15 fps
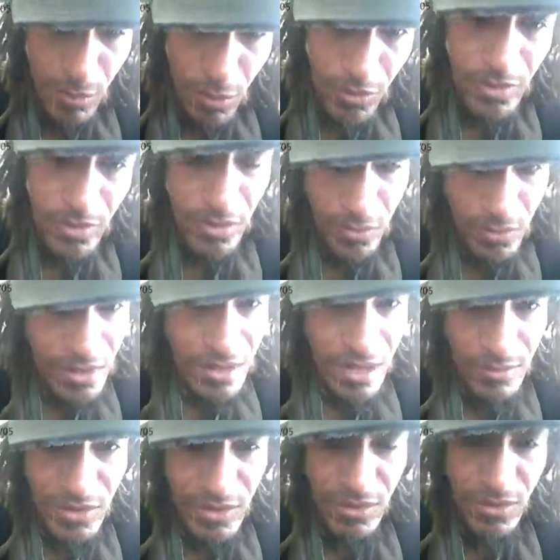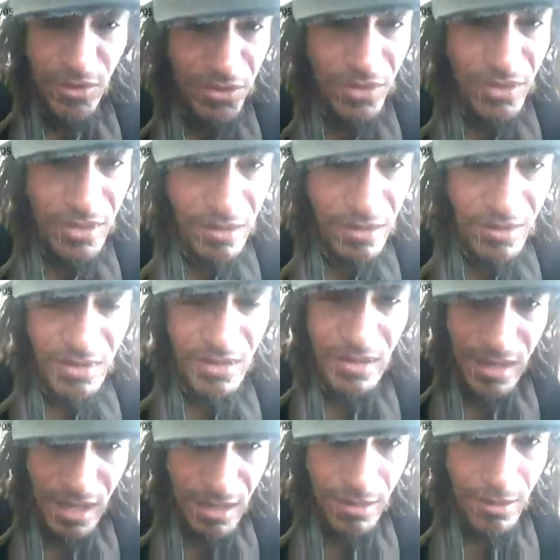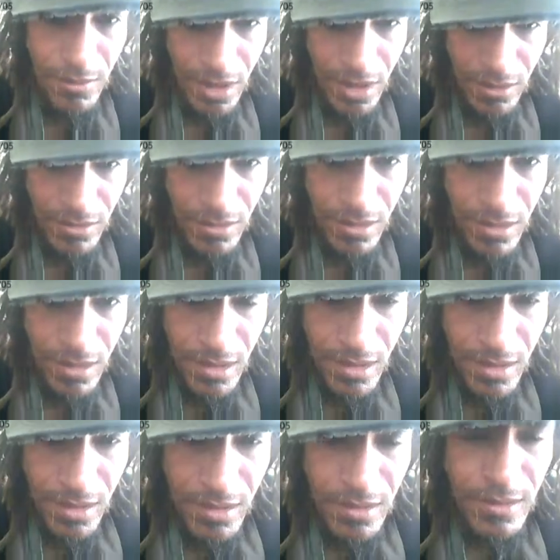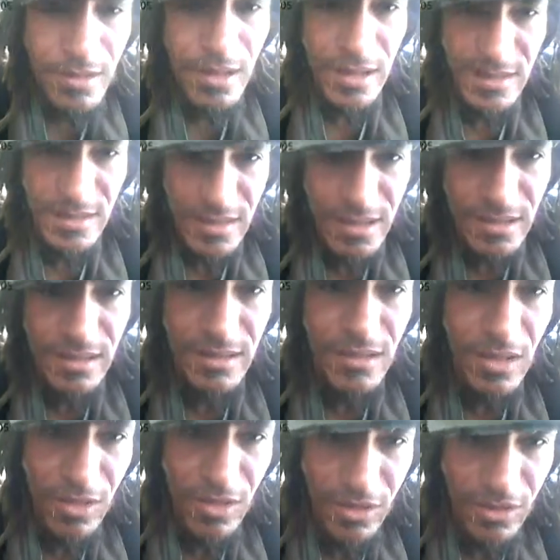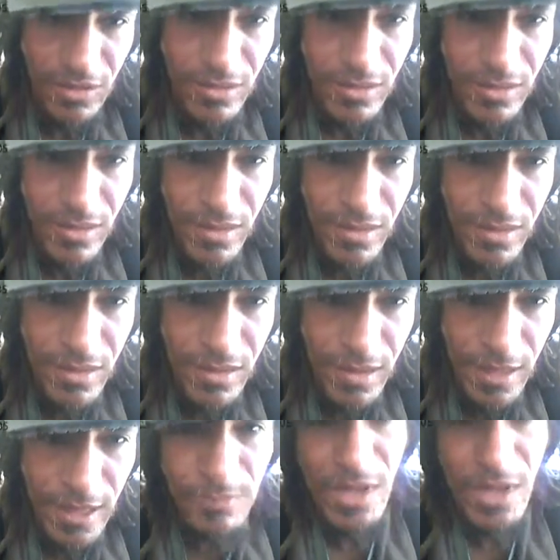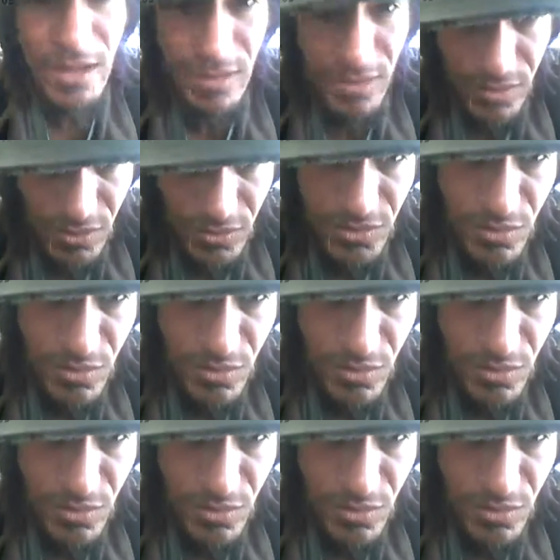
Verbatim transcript: more than three times in a row and live in denial about, like I said, get to learn and make their new